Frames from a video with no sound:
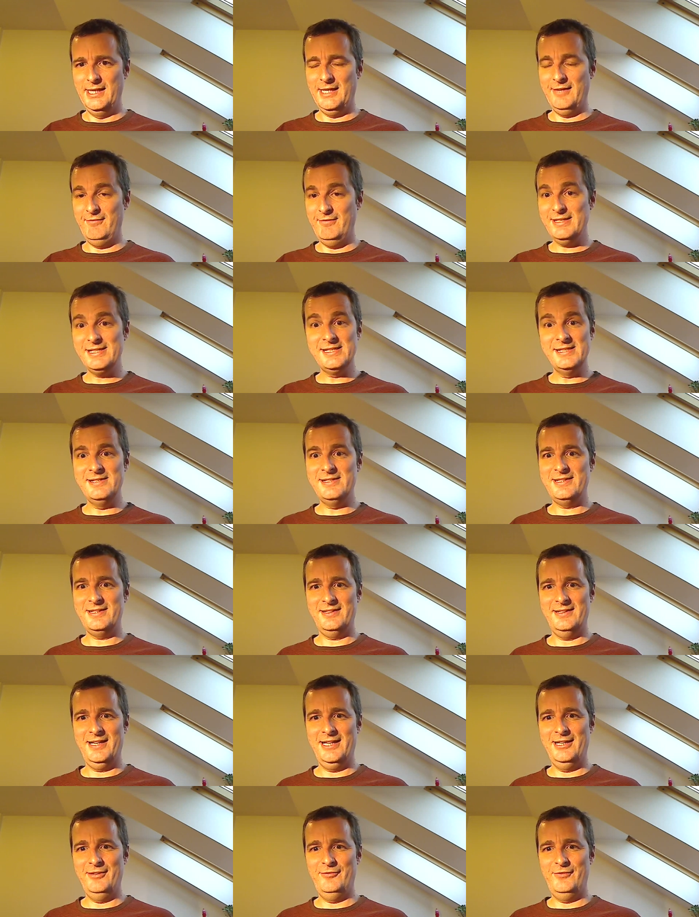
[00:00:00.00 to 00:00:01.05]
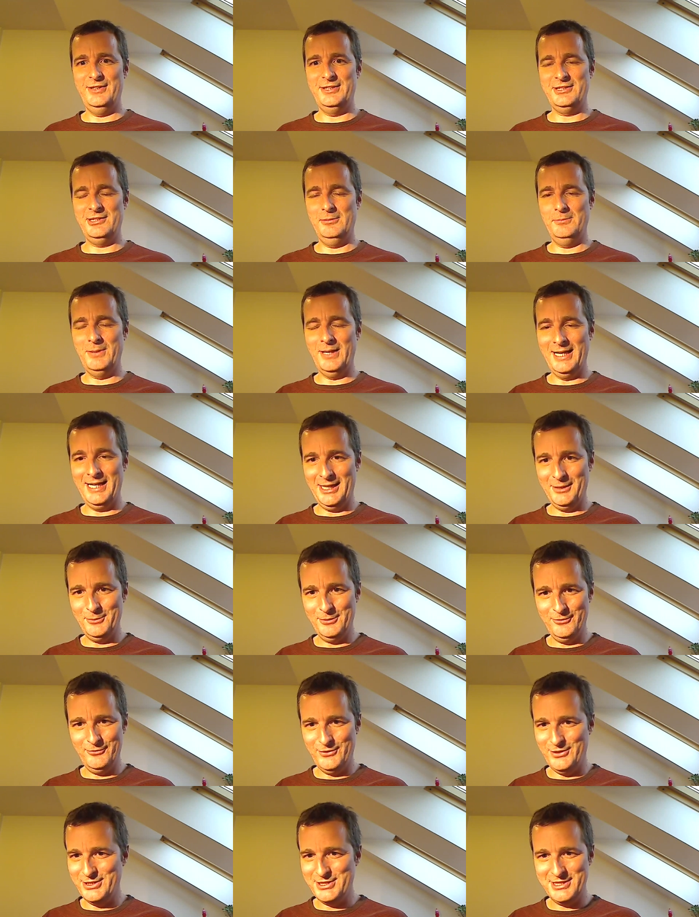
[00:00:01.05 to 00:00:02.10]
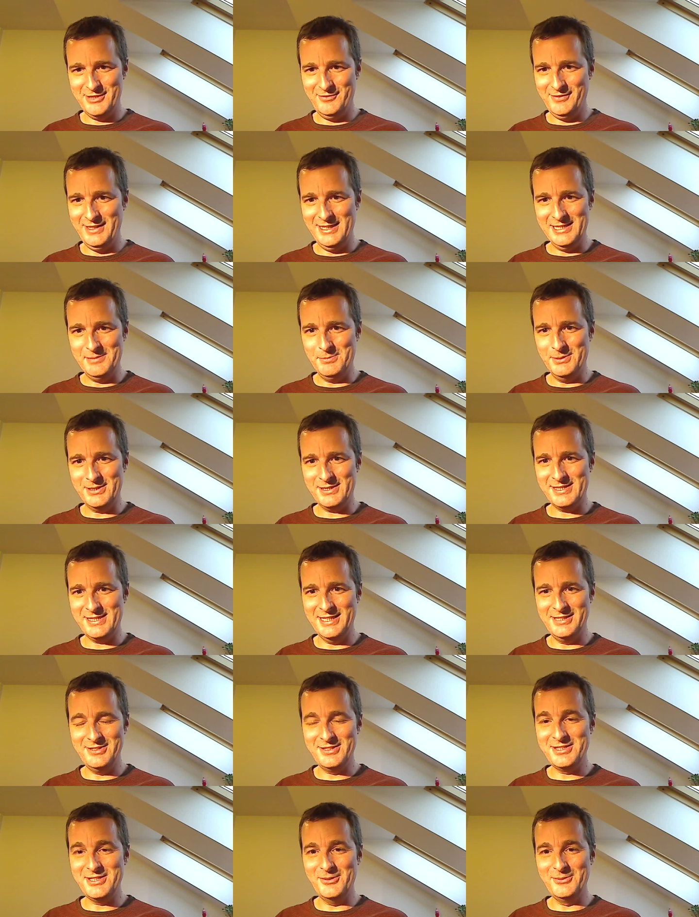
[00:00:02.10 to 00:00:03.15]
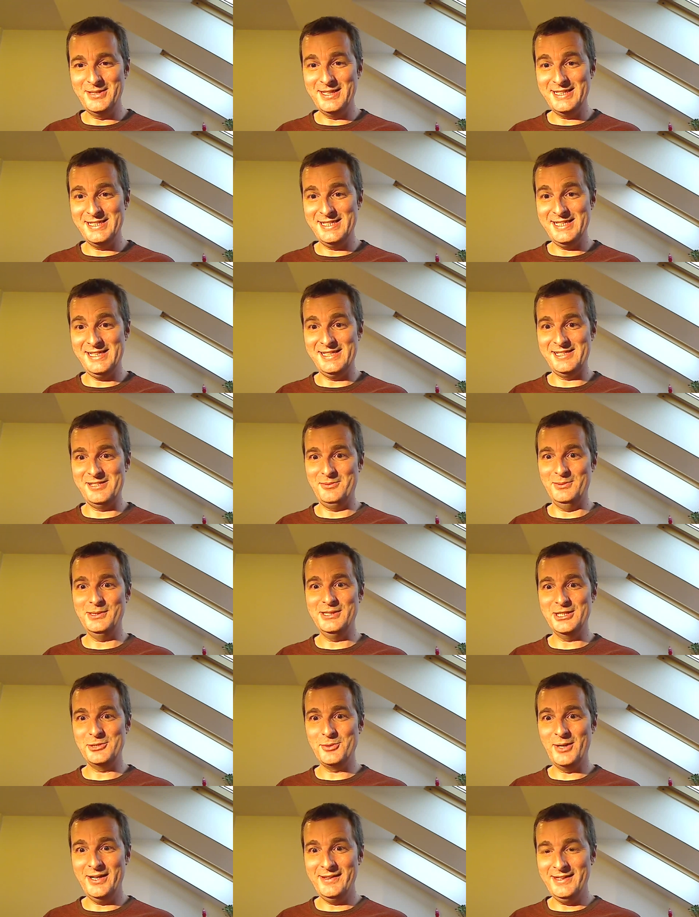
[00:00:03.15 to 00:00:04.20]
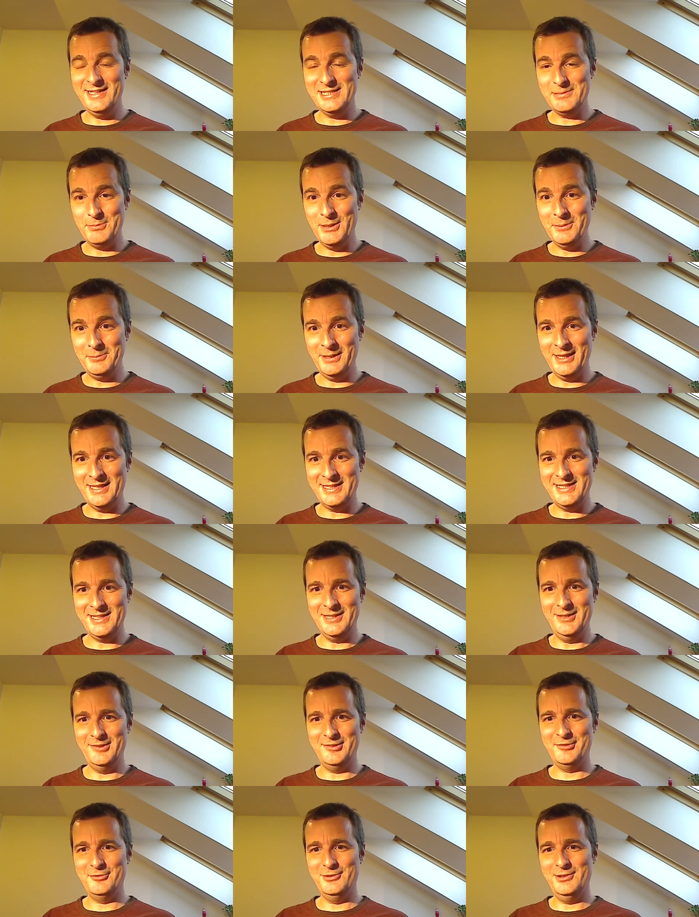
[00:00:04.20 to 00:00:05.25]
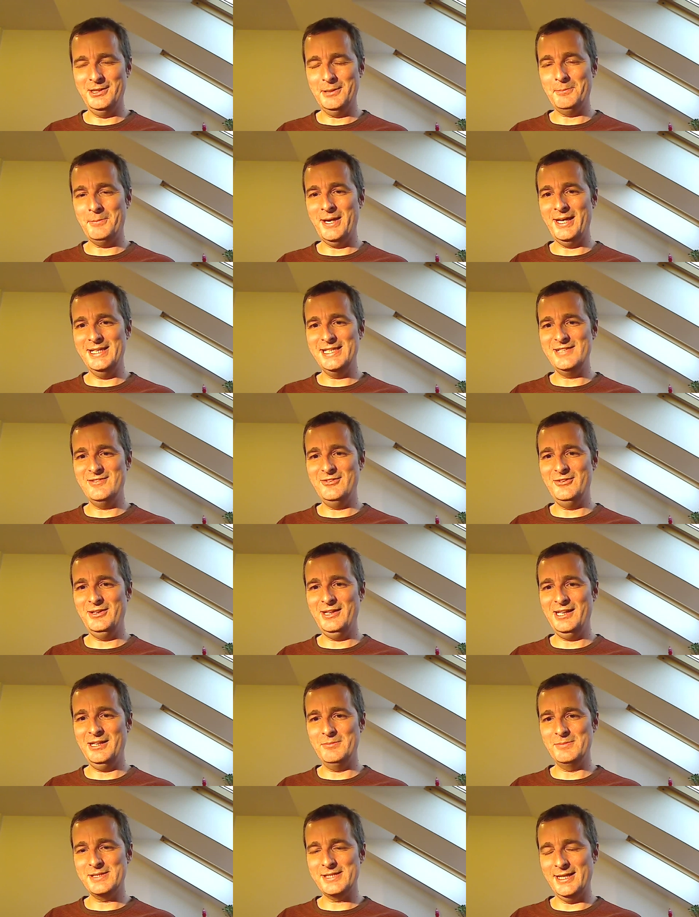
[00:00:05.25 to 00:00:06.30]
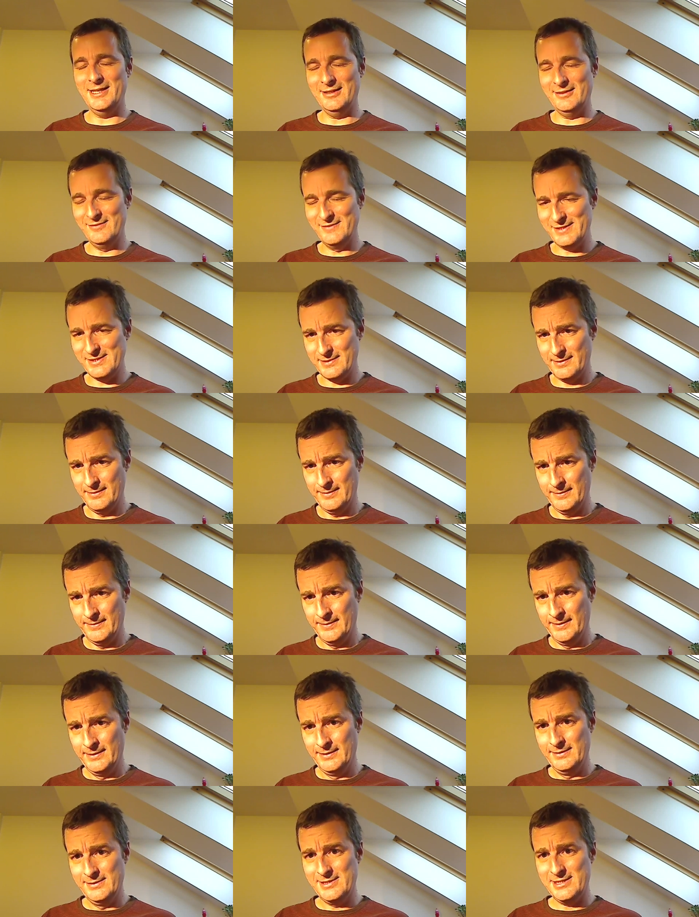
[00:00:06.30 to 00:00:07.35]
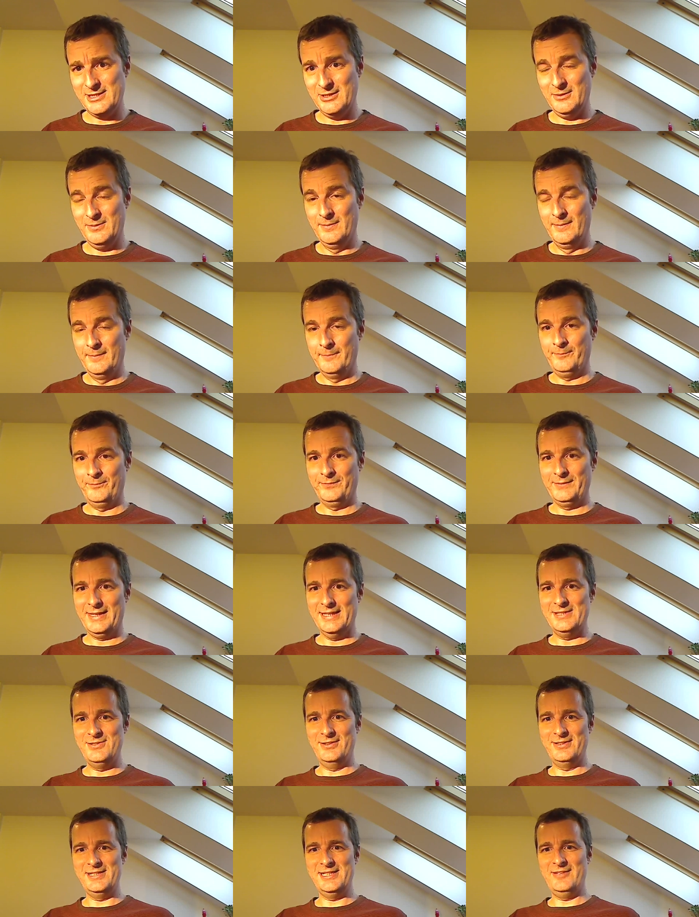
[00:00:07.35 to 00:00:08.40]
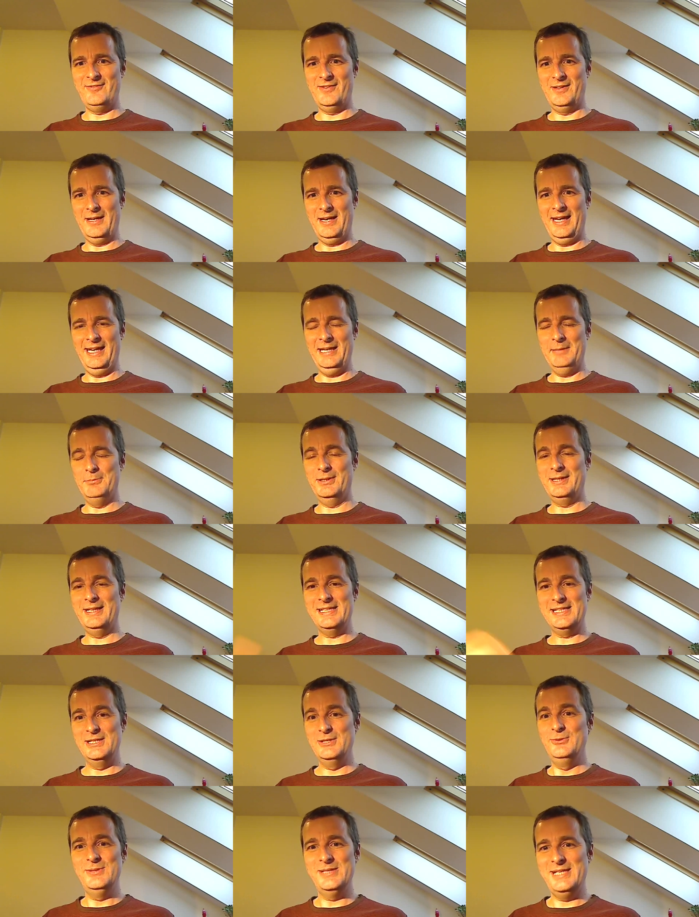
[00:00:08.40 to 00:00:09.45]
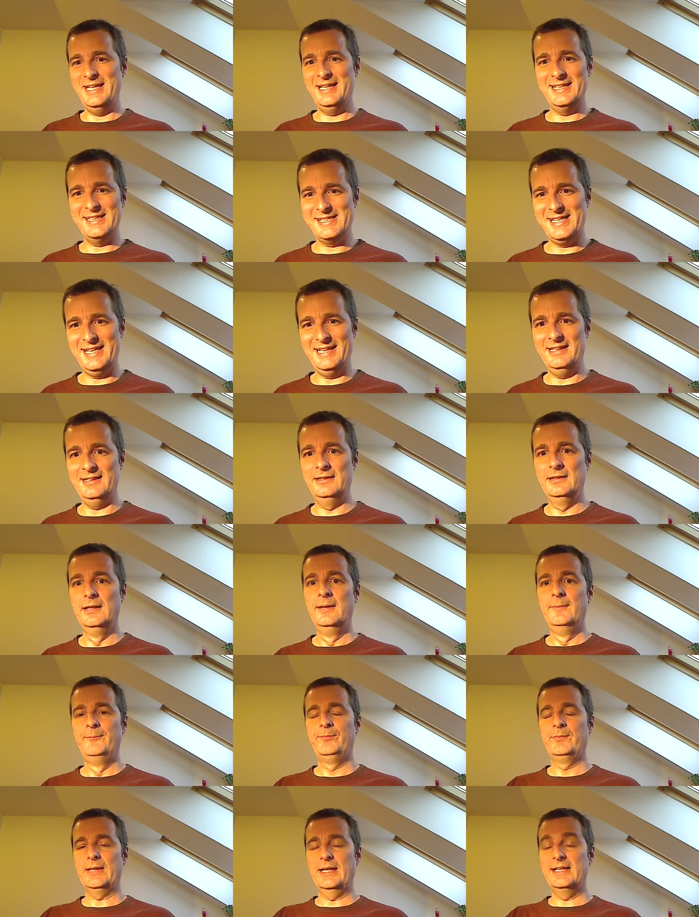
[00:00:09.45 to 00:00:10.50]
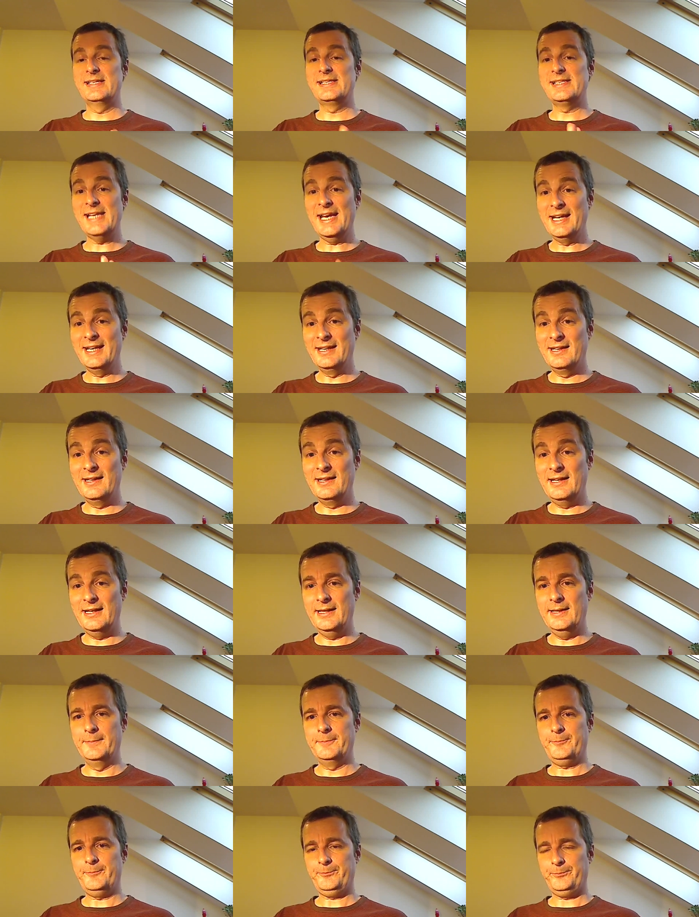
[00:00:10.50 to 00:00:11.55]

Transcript: there isn't an official bilingual version of these books. They just don't exist, which is why these people had to go through all the pains of doing it themselves. So it's not as if any book is losing a sale. And secondly,